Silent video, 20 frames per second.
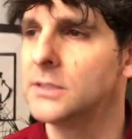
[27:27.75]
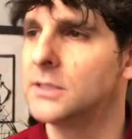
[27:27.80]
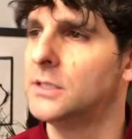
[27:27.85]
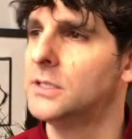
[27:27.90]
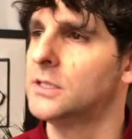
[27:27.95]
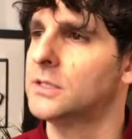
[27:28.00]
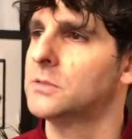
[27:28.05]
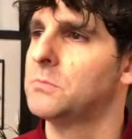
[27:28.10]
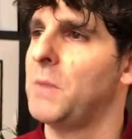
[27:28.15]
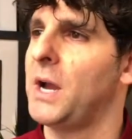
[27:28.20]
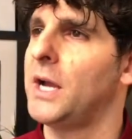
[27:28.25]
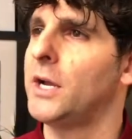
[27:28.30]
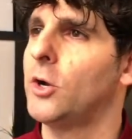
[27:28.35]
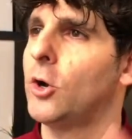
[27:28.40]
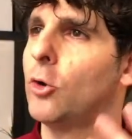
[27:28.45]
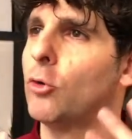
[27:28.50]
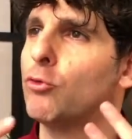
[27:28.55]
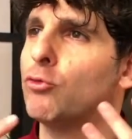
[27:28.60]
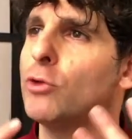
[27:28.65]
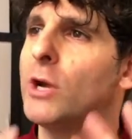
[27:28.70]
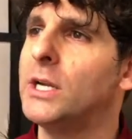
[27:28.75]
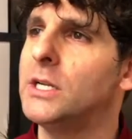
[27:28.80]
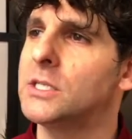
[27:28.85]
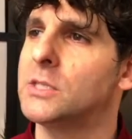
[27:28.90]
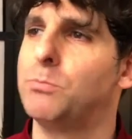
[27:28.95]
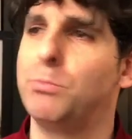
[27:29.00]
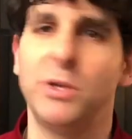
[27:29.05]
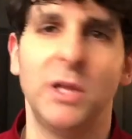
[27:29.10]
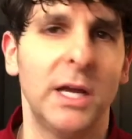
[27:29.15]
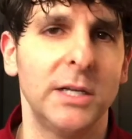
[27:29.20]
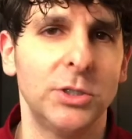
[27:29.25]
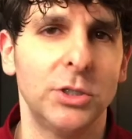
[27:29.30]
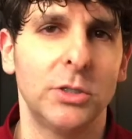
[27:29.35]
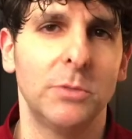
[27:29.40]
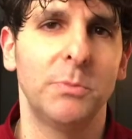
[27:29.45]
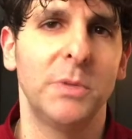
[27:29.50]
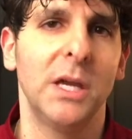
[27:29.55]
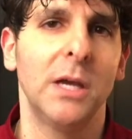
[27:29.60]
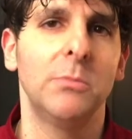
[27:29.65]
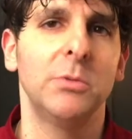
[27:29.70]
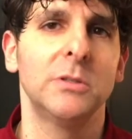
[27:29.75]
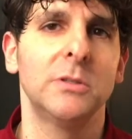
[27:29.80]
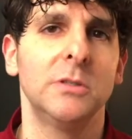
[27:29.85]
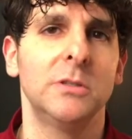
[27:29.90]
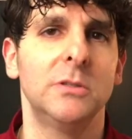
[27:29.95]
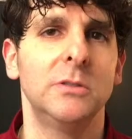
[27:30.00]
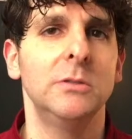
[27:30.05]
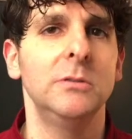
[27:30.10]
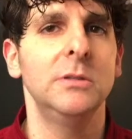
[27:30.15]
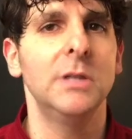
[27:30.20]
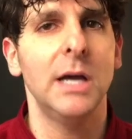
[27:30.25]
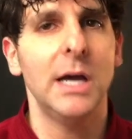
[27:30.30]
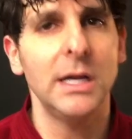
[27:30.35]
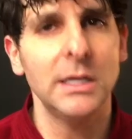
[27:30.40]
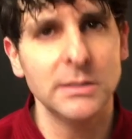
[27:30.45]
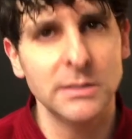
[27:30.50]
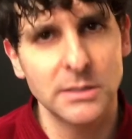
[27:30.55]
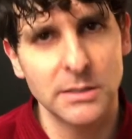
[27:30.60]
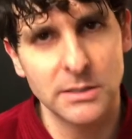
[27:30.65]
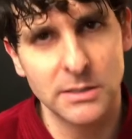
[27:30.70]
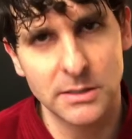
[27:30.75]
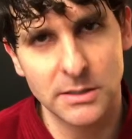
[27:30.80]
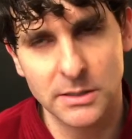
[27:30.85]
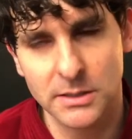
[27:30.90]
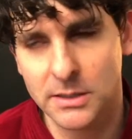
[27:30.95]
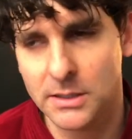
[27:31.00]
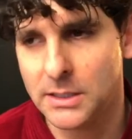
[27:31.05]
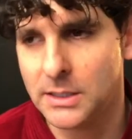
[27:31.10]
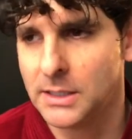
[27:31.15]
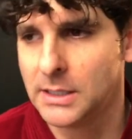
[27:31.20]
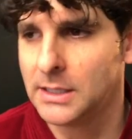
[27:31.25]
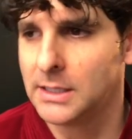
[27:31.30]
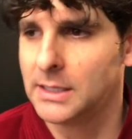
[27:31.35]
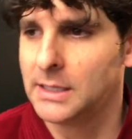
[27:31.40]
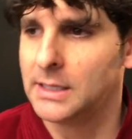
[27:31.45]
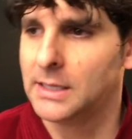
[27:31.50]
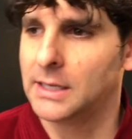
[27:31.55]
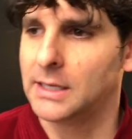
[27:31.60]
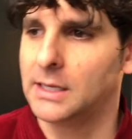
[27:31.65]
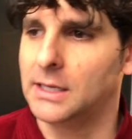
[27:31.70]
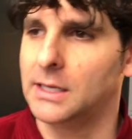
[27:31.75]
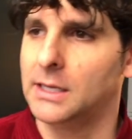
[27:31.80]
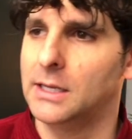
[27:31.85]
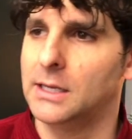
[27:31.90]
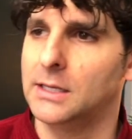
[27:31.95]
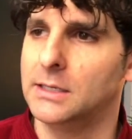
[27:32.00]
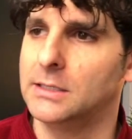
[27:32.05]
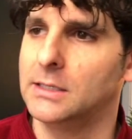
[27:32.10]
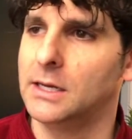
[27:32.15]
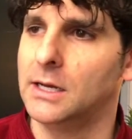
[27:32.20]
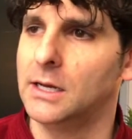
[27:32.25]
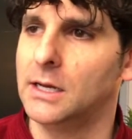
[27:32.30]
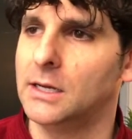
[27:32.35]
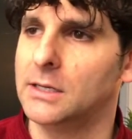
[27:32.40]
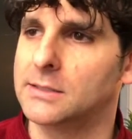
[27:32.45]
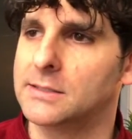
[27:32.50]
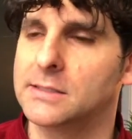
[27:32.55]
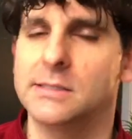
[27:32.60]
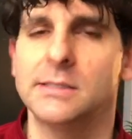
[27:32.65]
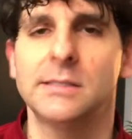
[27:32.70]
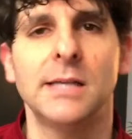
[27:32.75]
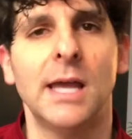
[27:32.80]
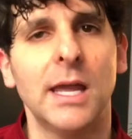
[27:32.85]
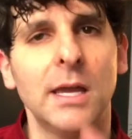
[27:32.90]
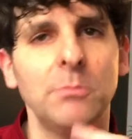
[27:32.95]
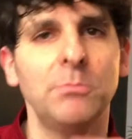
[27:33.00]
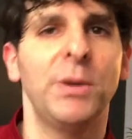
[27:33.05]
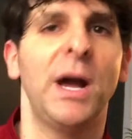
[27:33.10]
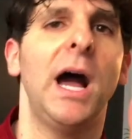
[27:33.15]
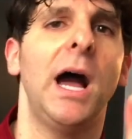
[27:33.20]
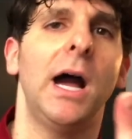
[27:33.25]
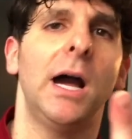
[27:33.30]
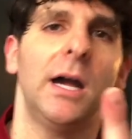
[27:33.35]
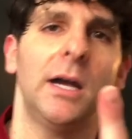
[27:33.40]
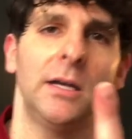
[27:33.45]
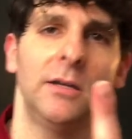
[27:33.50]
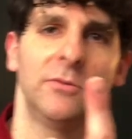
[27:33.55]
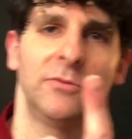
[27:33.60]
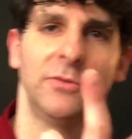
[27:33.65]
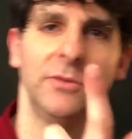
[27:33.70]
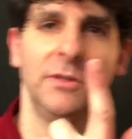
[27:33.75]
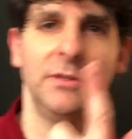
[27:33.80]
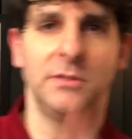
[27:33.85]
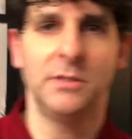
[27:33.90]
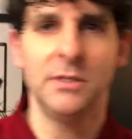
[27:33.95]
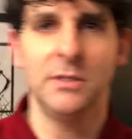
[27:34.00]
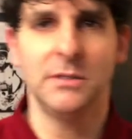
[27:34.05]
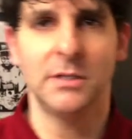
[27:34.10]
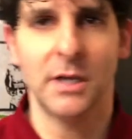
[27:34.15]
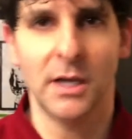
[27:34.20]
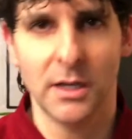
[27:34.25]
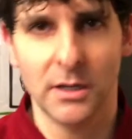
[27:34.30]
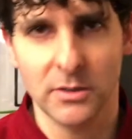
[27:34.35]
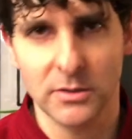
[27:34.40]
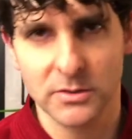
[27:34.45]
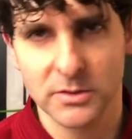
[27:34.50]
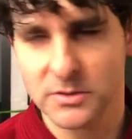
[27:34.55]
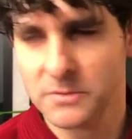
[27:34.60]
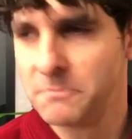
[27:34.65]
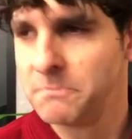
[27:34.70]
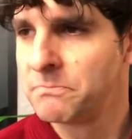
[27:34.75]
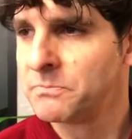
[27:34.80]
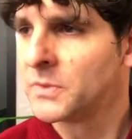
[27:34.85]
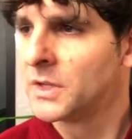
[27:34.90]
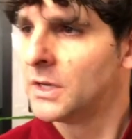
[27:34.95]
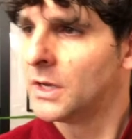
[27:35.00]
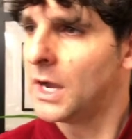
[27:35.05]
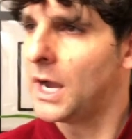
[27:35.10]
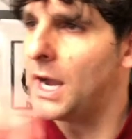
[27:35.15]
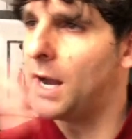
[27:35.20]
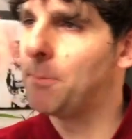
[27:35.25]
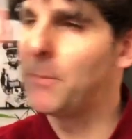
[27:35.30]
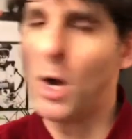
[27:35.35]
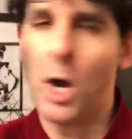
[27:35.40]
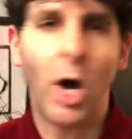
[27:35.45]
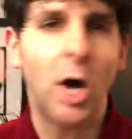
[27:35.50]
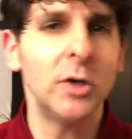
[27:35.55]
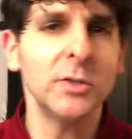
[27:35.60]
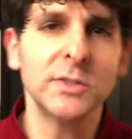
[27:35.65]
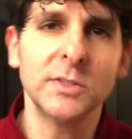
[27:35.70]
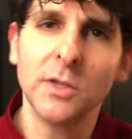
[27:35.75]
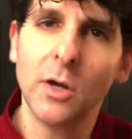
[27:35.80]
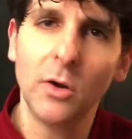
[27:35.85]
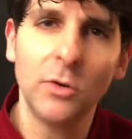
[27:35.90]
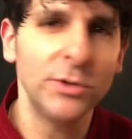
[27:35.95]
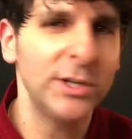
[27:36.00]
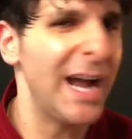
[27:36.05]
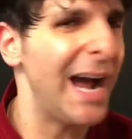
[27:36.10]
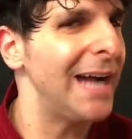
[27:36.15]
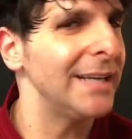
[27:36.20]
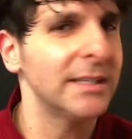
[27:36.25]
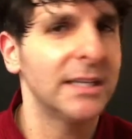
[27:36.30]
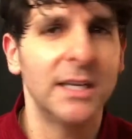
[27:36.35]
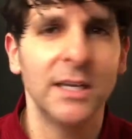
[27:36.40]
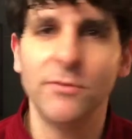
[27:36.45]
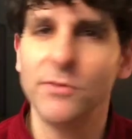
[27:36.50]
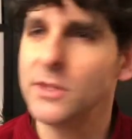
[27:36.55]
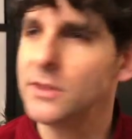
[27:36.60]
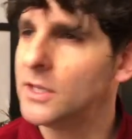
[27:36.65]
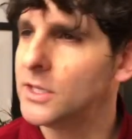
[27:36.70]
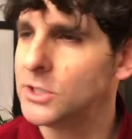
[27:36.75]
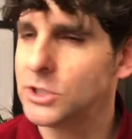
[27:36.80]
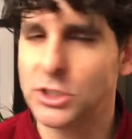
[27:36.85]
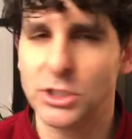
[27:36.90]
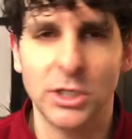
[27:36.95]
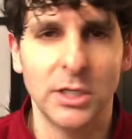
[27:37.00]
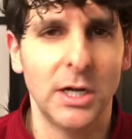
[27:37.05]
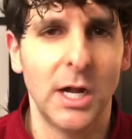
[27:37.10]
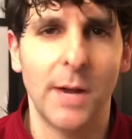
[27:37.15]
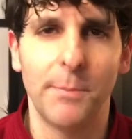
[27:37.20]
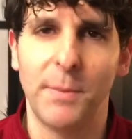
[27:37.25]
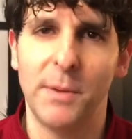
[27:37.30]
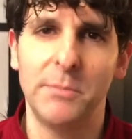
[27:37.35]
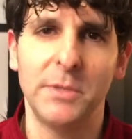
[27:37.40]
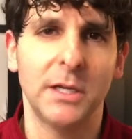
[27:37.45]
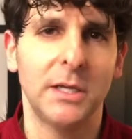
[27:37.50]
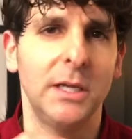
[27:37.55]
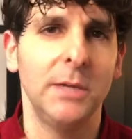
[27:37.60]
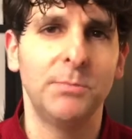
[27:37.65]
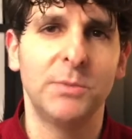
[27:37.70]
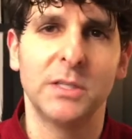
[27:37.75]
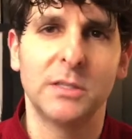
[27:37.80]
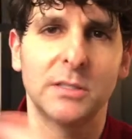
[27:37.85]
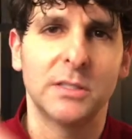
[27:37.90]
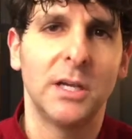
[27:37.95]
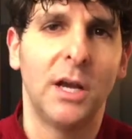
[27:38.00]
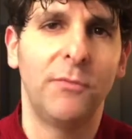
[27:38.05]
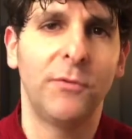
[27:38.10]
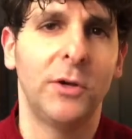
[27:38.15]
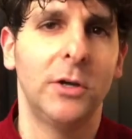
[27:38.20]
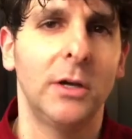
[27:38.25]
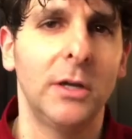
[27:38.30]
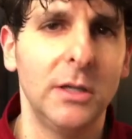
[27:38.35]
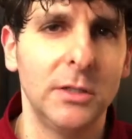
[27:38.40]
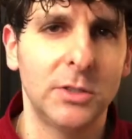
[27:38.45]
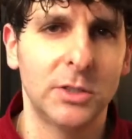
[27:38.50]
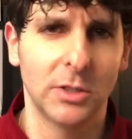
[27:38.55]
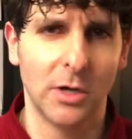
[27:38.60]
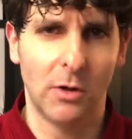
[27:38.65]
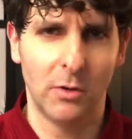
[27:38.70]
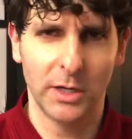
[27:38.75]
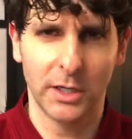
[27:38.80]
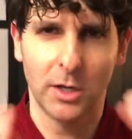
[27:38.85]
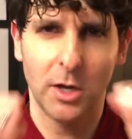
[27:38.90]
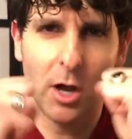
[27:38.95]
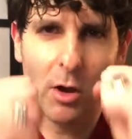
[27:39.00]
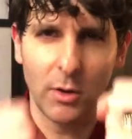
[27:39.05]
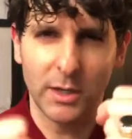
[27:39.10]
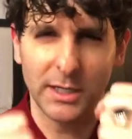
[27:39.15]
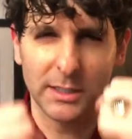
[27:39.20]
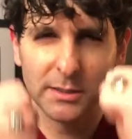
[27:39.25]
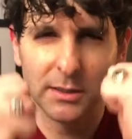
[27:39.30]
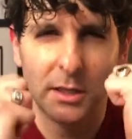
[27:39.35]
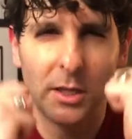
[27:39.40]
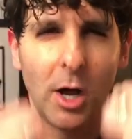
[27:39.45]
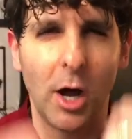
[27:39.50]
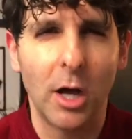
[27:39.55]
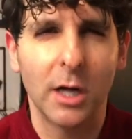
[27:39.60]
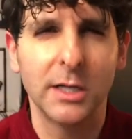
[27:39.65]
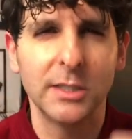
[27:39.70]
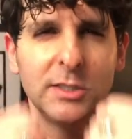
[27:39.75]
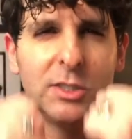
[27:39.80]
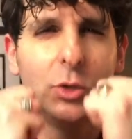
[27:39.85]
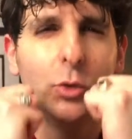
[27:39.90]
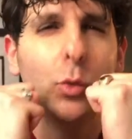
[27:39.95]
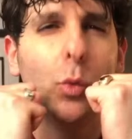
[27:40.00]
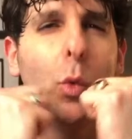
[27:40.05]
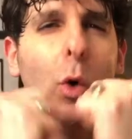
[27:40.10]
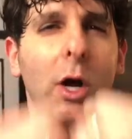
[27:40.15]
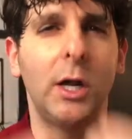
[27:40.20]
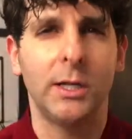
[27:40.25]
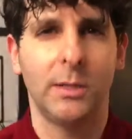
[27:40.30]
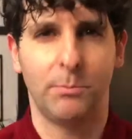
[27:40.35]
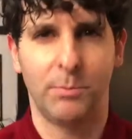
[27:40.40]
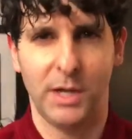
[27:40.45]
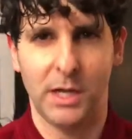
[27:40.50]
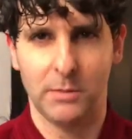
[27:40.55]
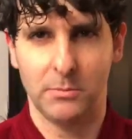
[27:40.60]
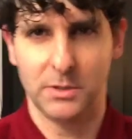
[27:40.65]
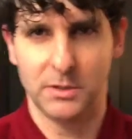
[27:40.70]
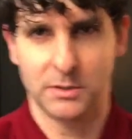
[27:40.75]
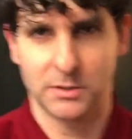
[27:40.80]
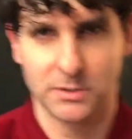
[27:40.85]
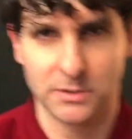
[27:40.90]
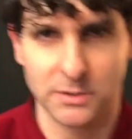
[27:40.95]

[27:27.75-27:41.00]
And it's my greatest pleasure to be able to do that. And stand by for the details. I'm also not giving this shit up. I'm going to keep this tough cookie show and going as long as you want it, babies.